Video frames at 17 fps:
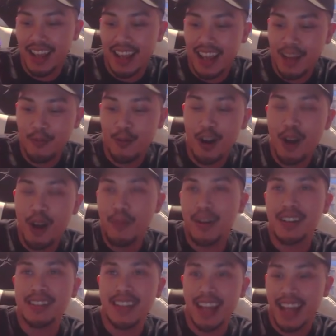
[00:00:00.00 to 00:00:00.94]
if
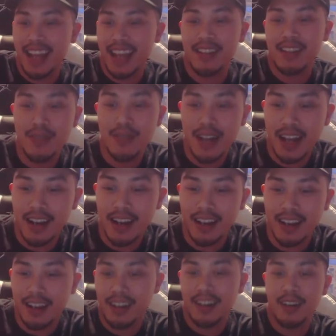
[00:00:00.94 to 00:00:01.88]
Walmart's like, hey, you
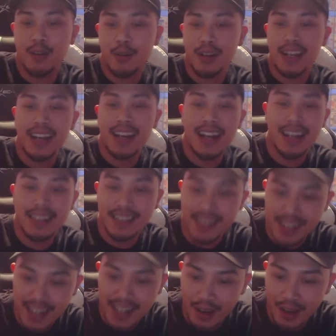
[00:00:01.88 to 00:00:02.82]
gotta organize
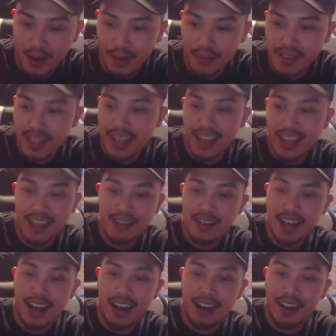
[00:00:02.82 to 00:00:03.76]
the shelves and
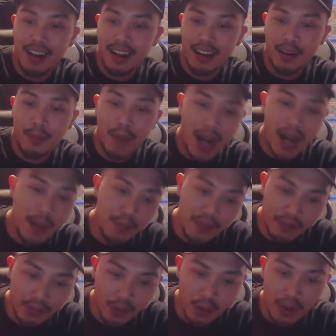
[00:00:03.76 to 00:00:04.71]
you gotta mop
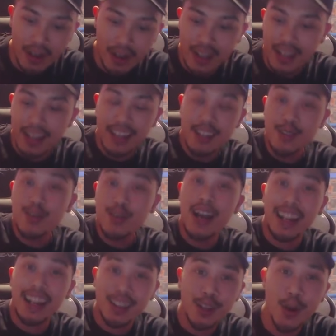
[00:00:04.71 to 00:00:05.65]
the floor, you
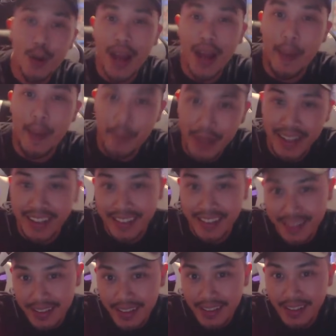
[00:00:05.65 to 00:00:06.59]
gotta do that
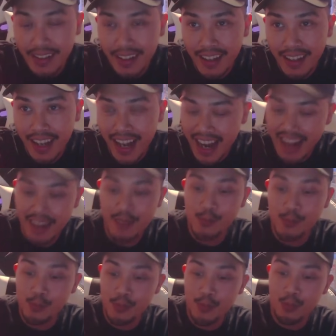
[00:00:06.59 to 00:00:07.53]
bitch.
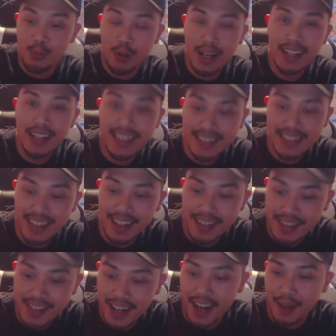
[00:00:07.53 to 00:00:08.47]
And what is
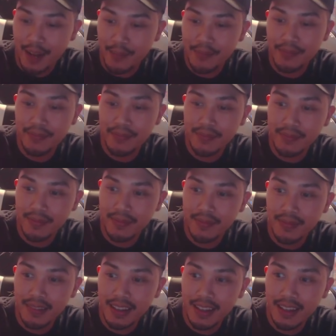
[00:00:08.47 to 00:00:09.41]
their job?
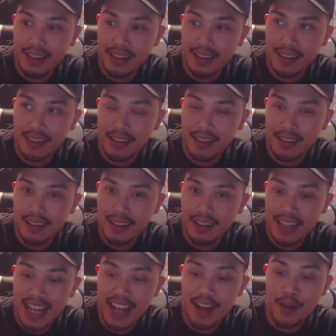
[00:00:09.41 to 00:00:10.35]

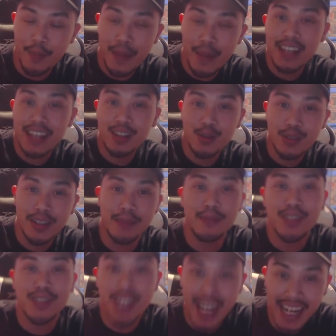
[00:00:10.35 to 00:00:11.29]
They're gonna make you
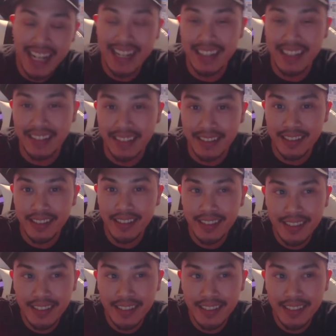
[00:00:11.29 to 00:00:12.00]
some cheese.